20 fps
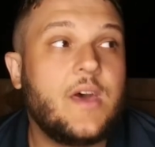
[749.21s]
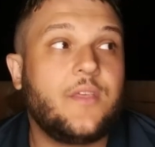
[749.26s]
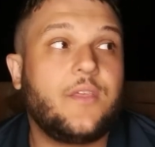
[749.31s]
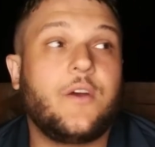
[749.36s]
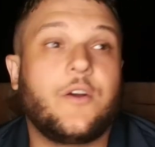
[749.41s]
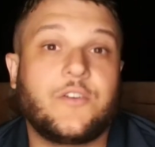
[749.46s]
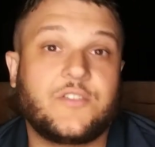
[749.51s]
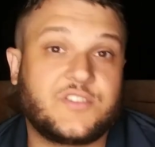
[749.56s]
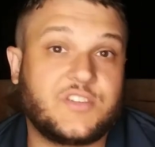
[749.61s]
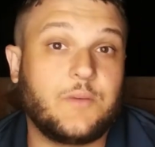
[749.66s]

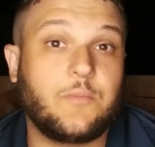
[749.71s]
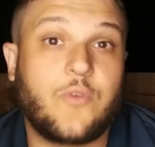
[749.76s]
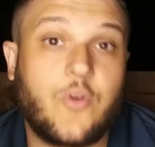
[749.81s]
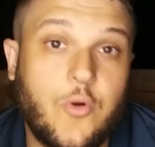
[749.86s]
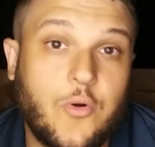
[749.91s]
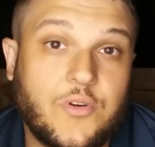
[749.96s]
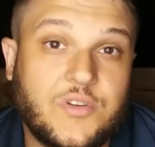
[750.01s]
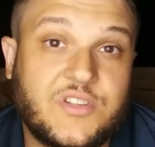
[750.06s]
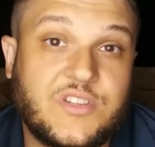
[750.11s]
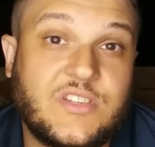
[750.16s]
There are some
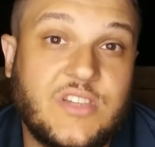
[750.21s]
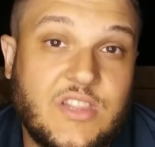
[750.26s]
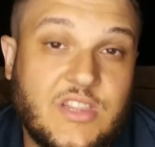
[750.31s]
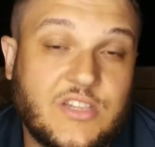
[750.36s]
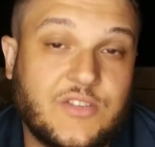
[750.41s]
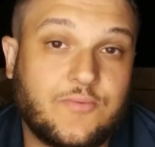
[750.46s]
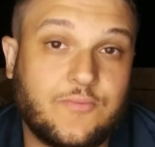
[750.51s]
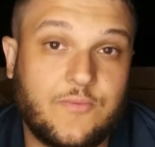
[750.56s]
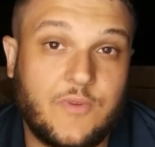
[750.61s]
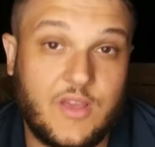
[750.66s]
courses in
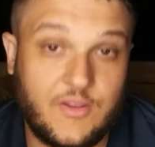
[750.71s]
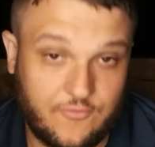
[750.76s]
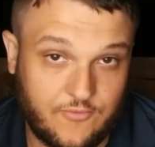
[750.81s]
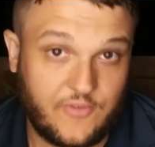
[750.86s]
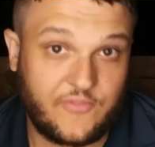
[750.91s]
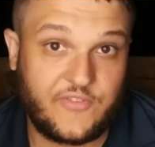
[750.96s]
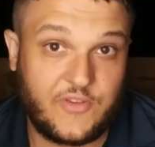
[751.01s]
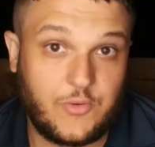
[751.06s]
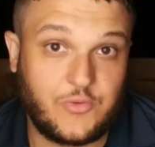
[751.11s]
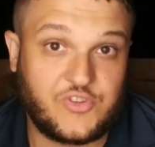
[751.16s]
this
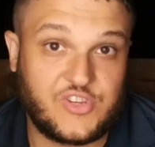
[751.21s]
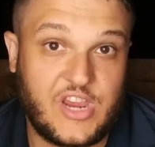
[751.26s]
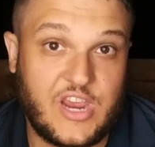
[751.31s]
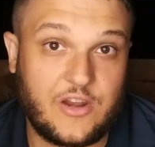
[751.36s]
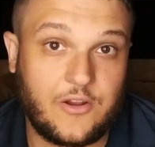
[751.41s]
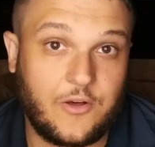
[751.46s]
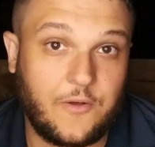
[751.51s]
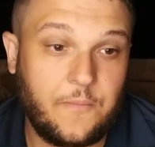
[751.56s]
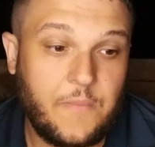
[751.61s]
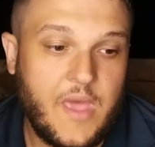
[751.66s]
review
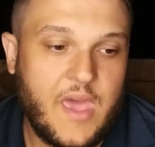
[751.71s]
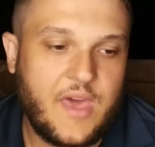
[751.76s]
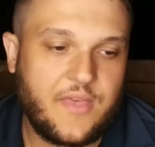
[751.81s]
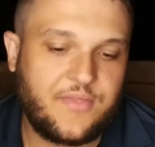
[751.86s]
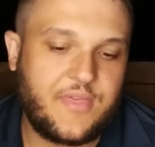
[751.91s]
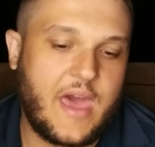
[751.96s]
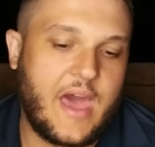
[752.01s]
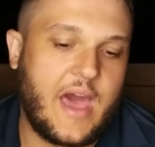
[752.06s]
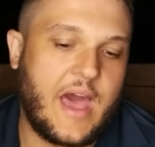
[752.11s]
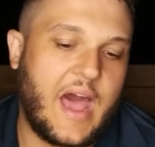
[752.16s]
channel
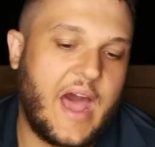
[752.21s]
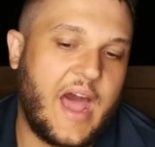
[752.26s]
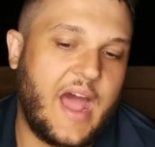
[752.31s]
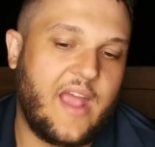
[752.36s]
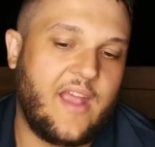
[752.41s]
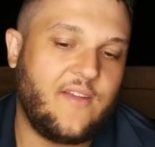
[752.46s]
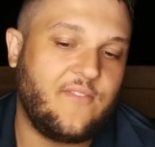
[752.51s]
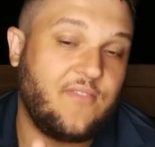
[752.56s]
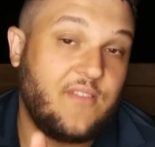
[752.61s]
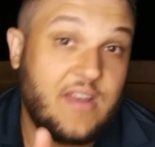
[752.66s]
that
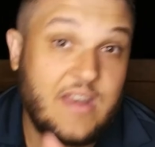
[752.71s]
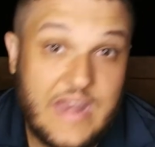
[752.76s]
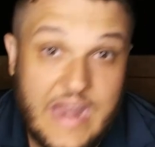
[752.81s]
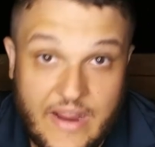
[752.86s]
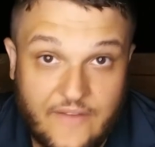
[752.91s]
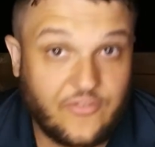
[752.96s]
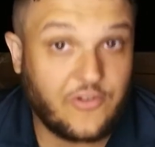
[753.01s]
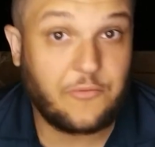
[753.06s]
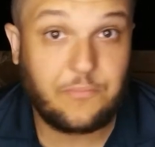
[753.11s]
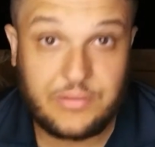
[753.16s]
I've
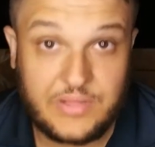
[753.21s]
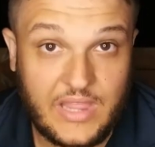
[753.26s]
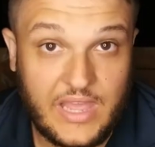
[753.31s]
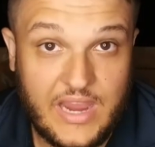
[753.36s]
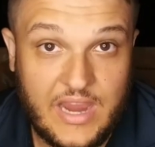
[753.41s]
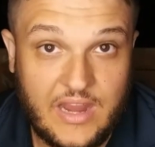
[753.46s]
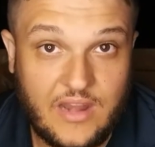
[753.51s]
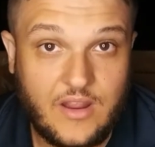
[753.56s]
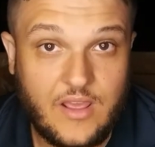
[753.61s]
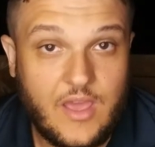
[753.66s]
never
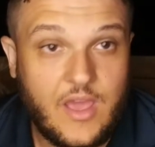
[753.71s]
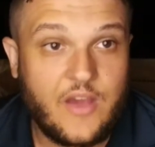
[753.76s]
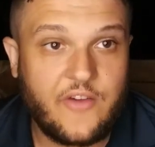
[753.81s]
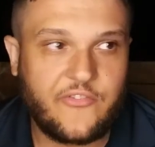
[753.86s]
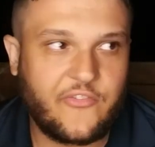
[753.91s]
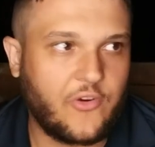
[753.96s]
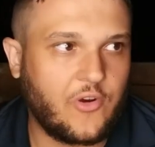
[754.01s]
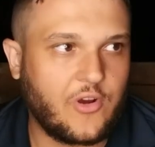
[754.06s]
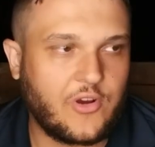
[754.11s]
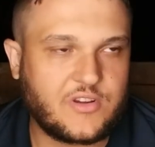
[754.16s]
played.
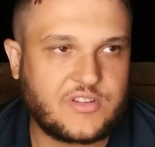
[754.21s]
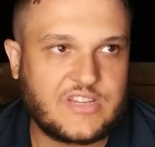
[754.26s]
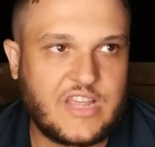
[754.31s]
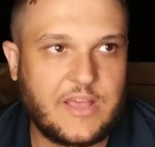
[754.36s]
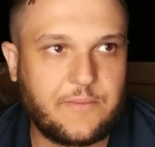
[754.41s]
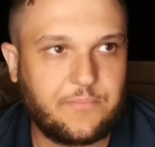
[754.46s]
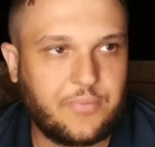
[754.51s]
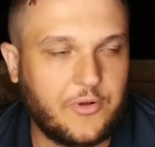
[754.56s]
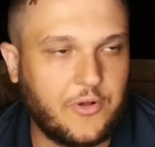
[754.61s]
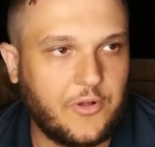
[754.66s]
For
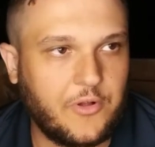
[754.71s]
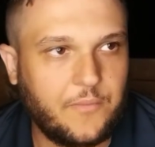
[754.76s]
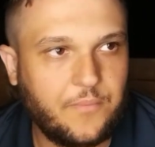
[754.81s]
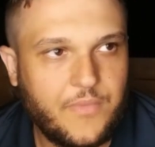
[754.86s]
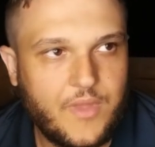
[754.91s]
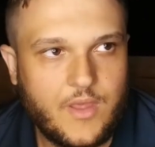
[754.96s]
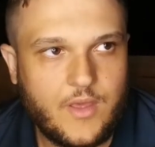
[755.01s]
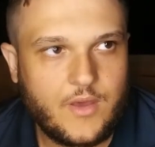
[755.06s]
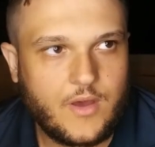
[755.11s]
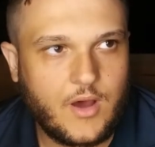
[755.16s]
example,
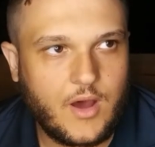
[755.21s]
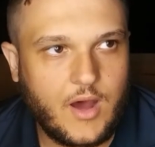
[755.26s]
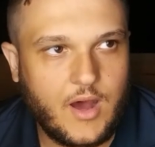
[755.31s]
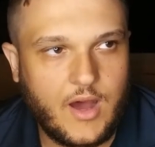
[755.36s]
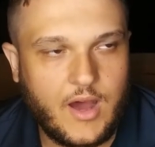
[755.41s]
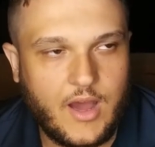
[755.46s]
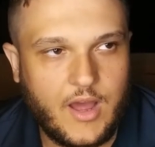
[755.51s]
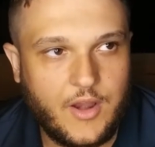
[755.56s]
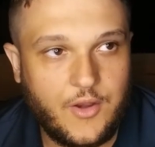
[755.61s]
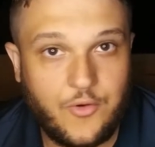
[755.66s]

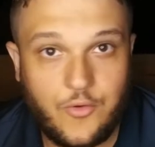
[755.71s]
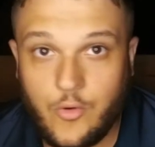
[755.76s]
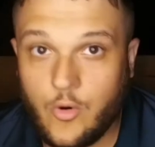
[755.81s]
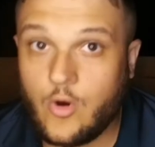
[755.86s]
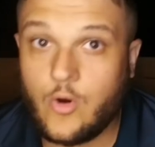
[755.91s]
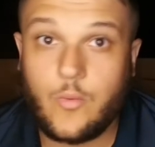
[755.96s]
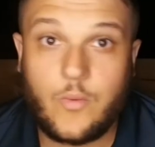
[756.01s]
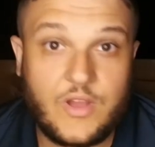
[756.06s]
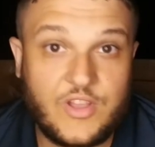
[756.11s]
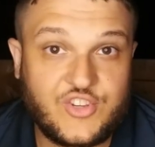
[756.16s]
uh,
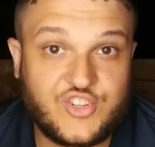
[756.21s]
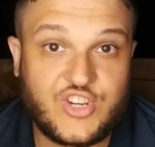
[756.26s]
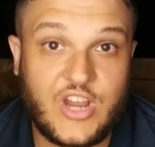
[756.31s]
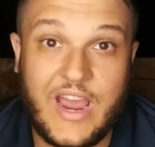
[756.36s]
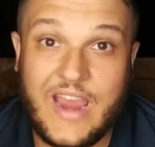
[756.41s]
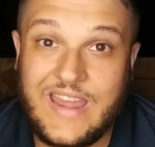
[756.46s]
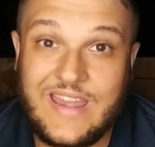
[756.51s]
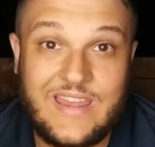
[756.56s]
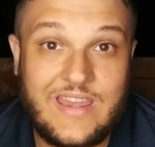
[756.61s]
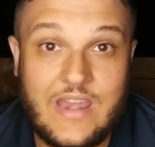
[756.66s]
Norwich,
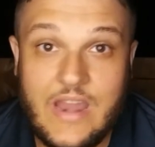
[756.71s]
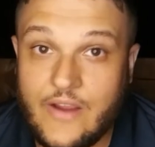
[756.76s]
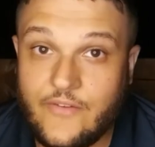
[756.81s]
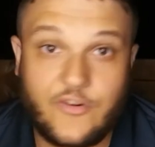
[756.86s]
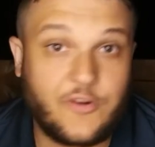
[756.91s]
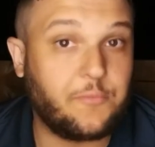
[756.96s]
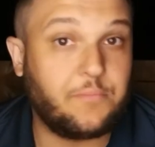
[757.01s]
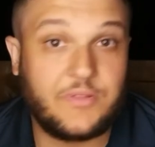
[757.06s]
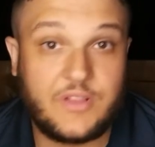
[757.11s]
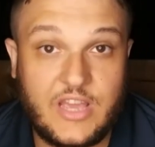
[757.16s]
I
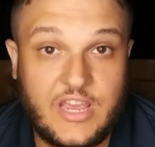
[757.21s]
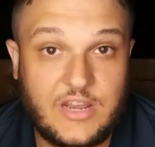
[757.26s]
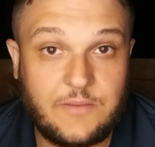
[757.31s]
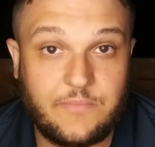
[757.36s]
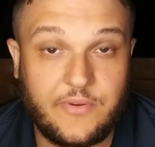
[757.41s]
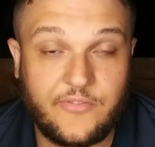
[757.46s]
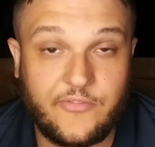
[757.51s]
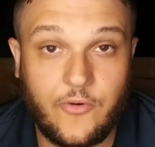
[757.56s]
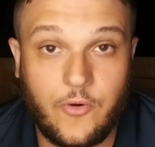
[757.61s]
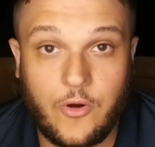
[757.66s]
never played
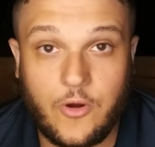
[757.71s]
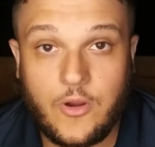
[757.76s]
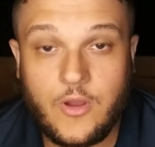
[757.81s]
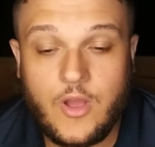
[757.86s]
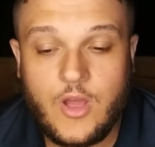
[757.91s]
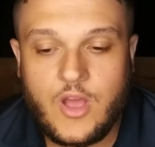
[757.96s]
before